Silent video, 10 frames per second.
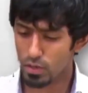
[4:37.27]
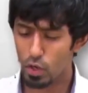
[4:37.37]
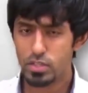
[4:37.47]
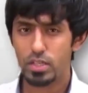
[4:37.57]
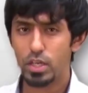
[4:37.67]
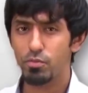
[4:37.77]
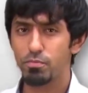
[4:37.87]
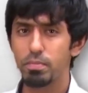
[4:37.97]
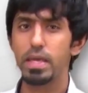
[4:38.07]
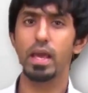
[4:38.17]
Velocity
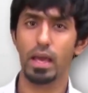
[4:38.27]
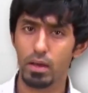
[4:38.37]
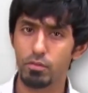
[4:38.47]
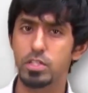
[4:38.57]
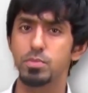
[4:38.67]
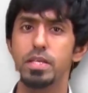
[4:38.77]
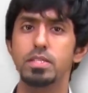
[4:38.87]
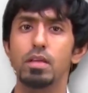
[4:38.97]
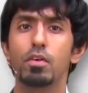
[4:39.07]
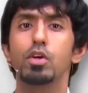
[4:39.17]
of BA, which is
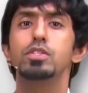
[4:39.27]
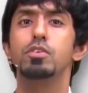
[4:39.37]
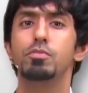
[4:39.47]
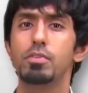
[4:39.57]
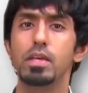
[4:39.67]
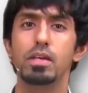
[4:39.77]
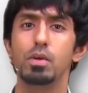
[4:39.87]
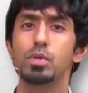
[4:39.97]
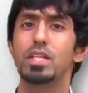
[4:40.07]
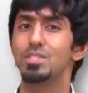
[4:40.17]
basically velocity of
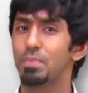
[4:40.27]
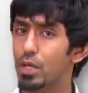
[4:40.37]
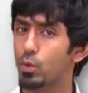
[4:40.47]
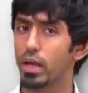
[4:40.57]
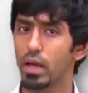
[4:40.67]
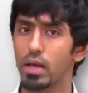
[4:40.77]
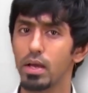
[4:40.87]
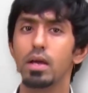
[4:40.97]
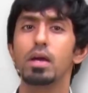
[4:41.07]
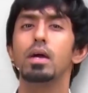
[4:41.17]
B with respect to A,
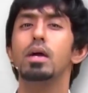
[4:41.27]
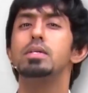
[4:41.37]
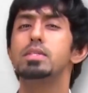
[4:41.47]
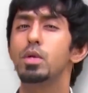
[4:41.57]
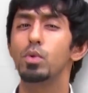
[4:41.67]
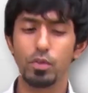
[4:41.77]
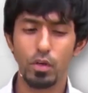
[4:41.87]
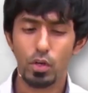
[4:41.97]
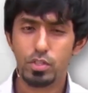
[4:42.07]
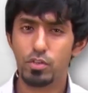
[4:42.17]
is equal
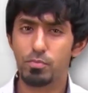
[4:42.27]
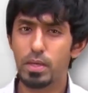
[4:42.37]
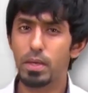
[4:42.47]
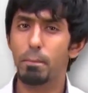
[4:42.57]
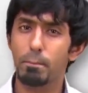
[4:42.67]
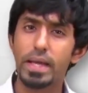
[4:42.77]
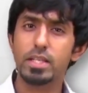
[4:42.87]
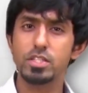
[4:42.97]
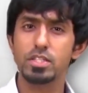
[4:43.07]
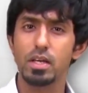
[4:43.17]
to velocity of B
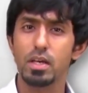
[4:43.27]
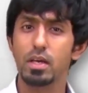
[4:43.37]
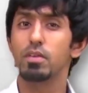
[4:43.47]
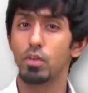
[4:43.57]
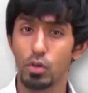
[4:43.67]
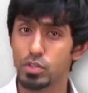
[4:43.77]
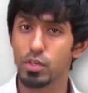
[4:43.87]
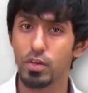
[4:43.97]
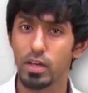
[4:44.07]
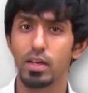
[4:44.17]
minus
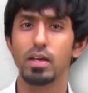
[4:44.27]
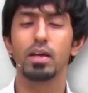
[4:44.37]
velocity of A.